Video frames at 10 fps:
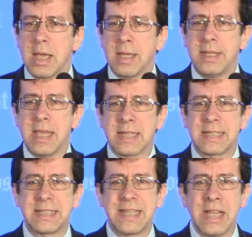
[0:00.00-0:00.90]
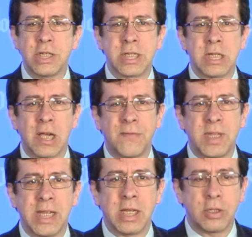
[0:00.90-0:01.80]
The extension of
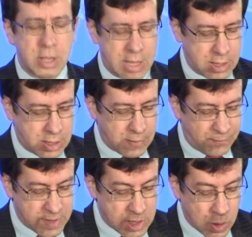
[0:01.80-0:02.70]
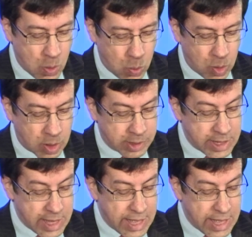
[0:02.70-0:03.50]
the internet to the physical world